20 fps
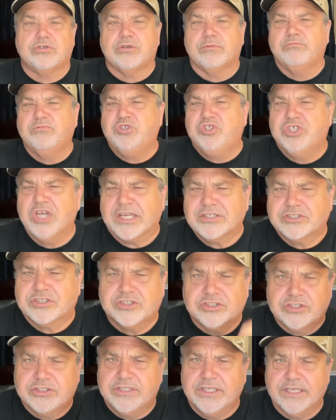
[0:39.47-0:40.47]
some
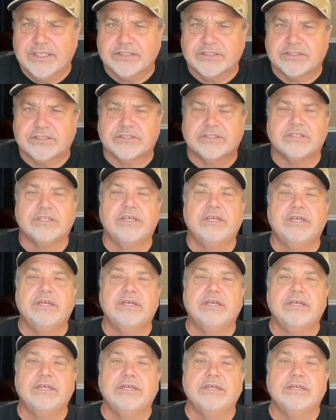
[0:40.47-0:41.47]
justice,
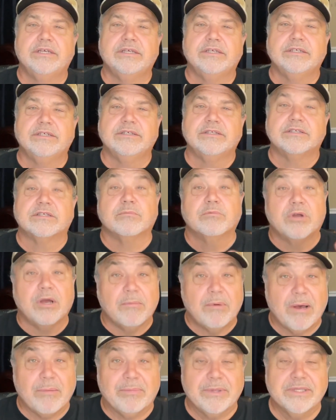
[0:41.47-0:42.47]
some
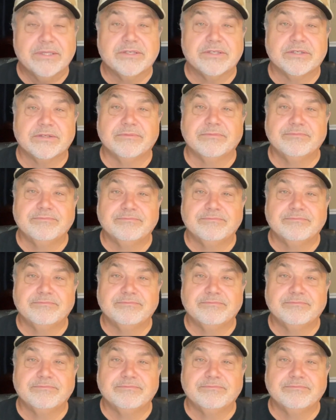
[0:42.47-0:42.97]
comeuppance.